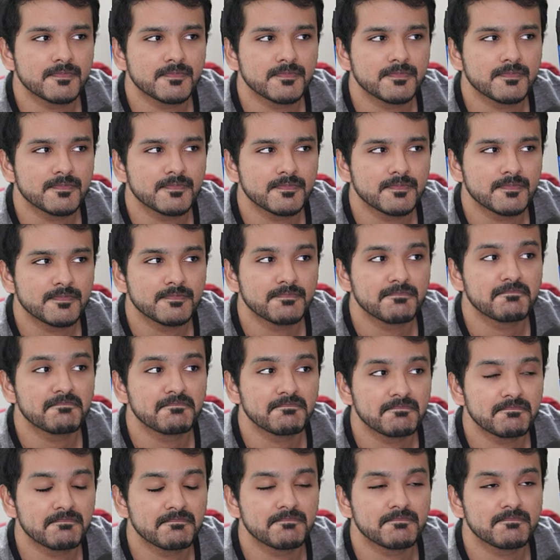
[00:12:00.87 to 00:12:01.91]

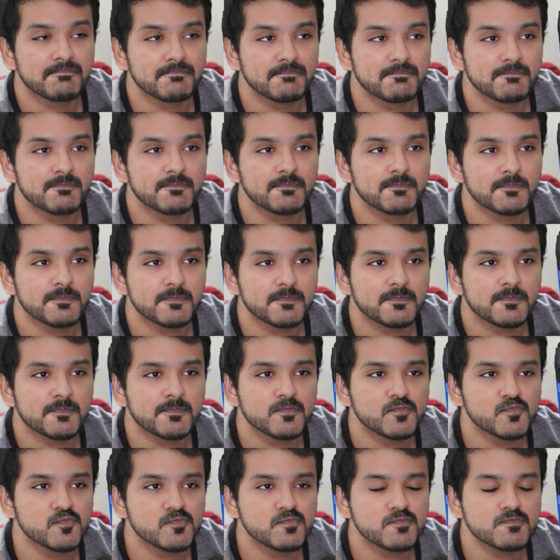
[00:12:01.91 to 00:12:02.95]

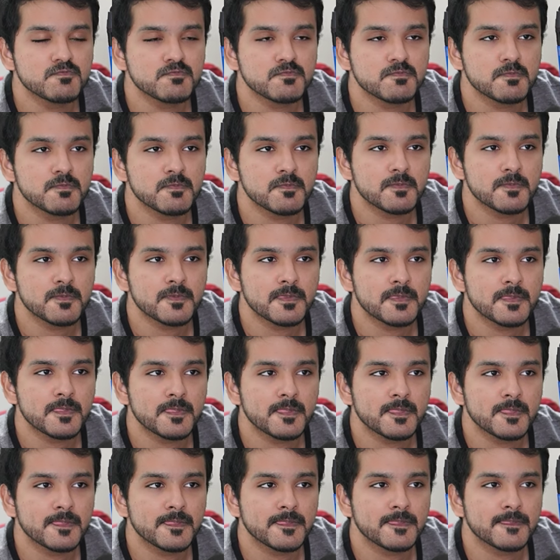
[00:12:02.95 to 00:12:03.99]

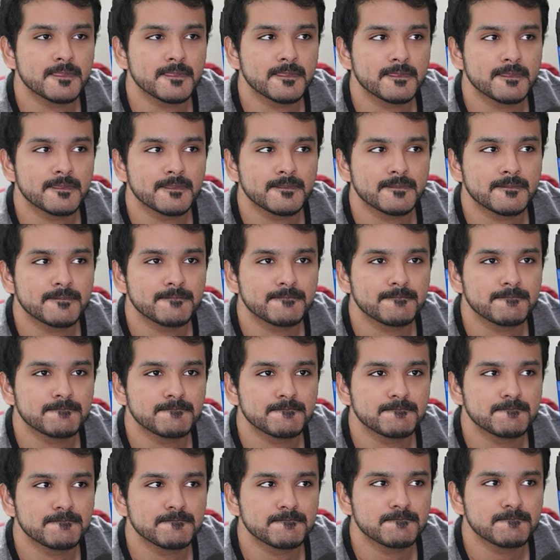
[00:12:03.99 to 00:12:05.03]

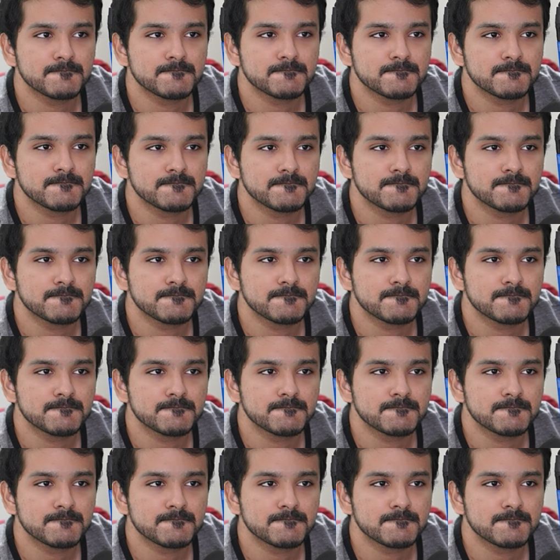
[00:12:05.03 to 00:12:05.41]
(not speaking)